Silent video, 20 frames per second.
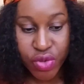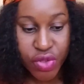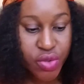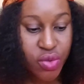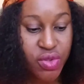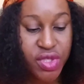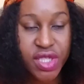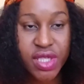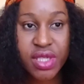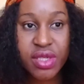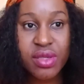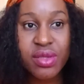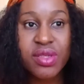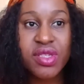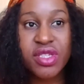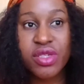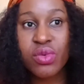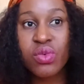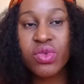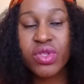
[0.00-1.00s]
so she
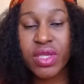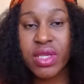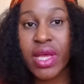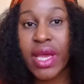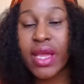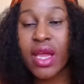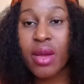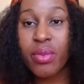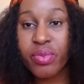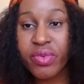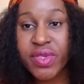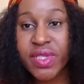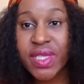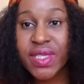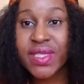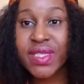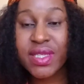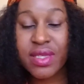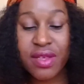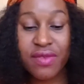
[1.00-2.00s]
would like
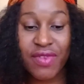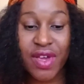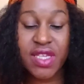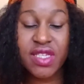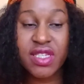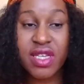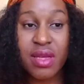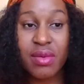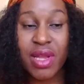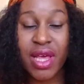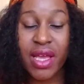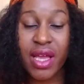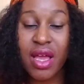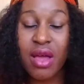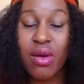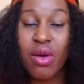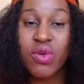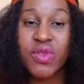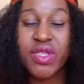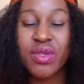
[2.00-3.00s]
appreciate if I share like
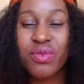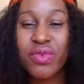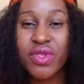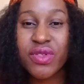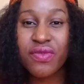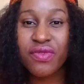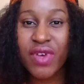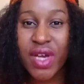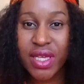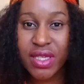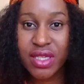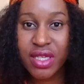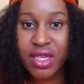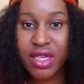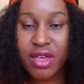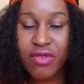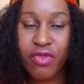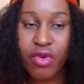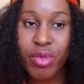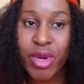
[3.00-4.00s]
how I was able to find
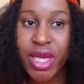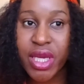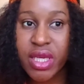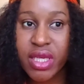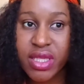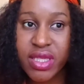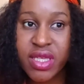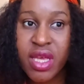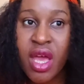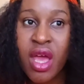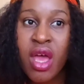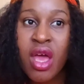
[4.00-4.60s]
daycare for my kids.